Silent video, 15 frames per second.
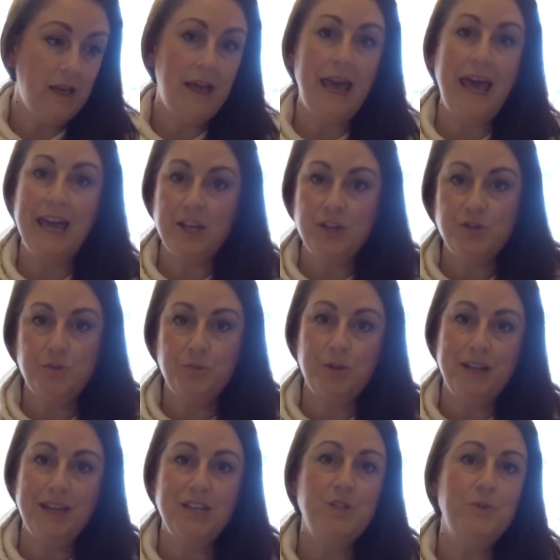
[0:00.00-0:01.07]
extra
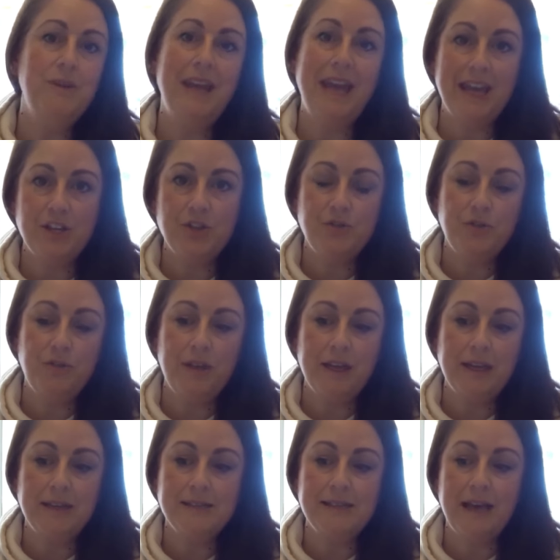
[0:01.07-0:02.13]
money doing extra
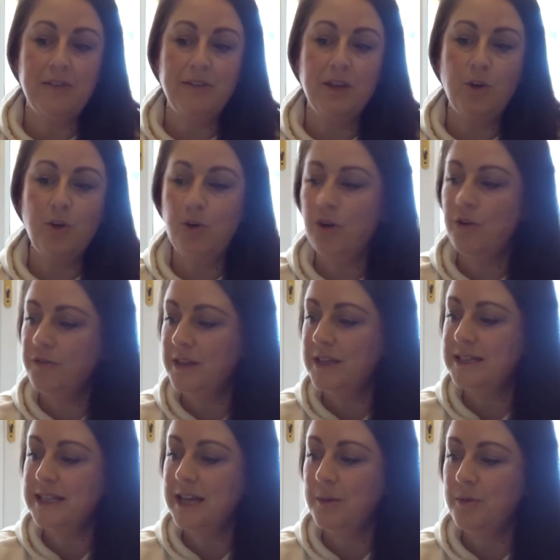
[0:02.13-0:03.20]
things, I think all of
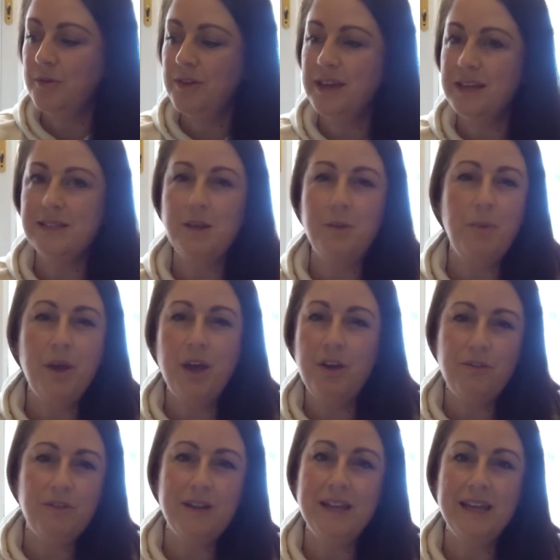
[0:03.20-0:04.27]
these type of things are
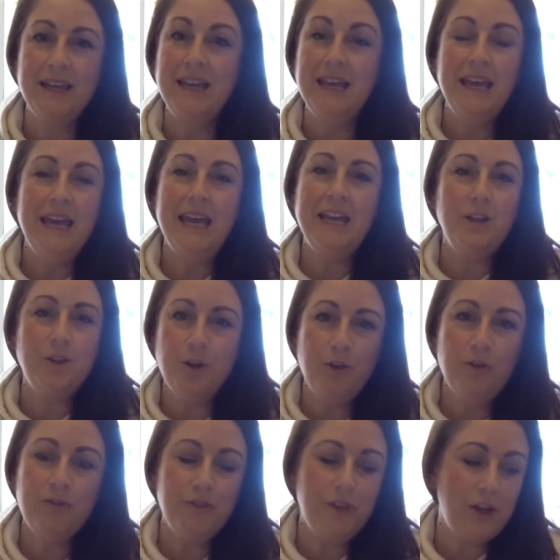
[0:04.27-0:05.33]
perfectly
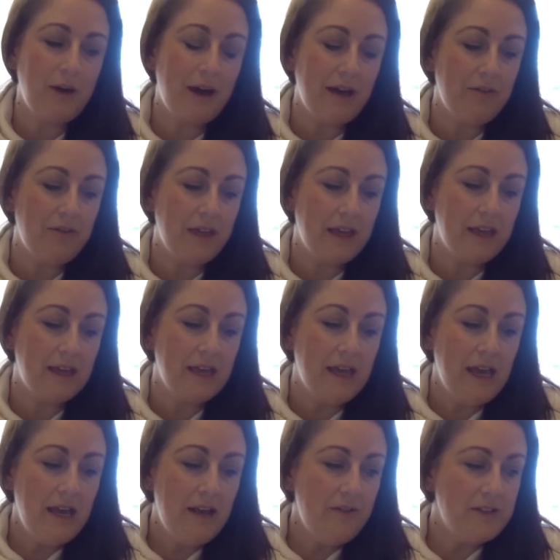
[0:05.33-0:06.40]
enough. You know, I think
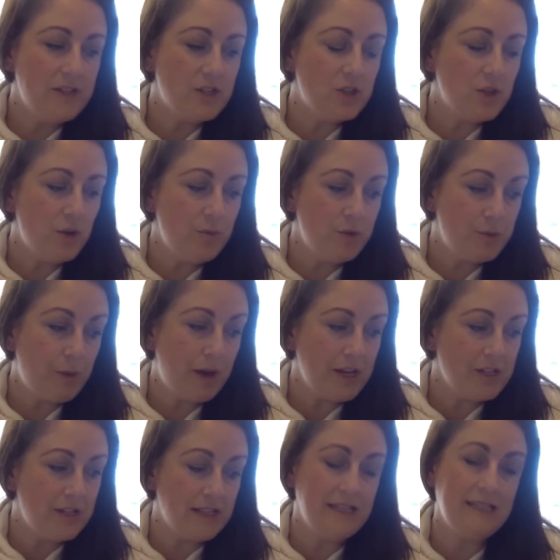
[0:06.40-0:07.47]
there's so much
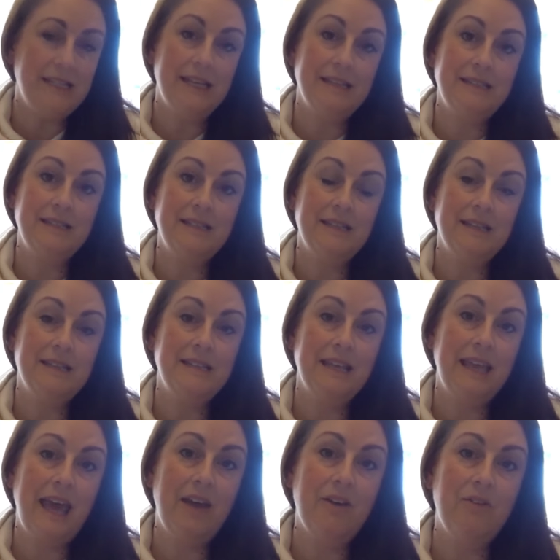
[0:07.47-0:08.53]
pressure these days, isn't there, to
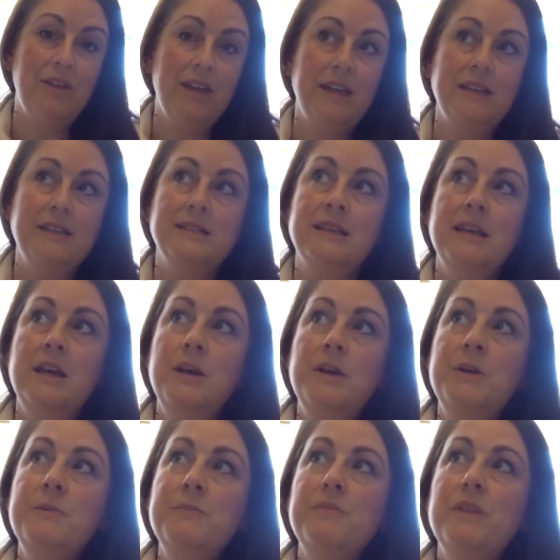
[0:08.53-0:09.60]
get things,
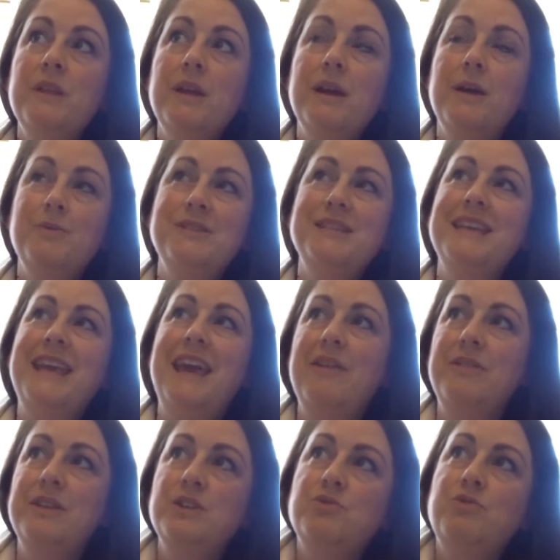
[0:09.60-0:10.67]
I wouldn't say get
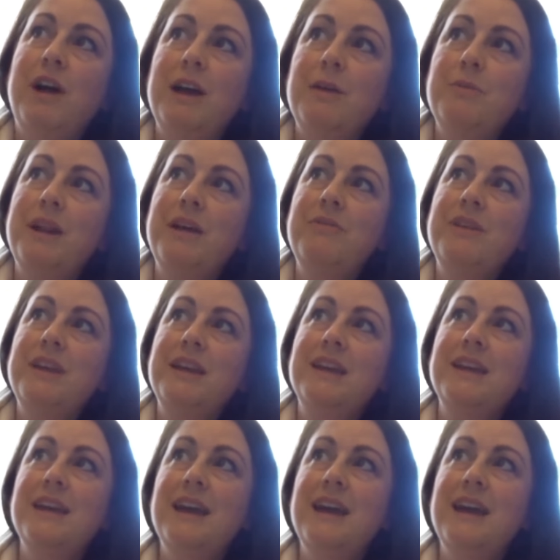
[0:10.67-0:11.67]
things right, but I think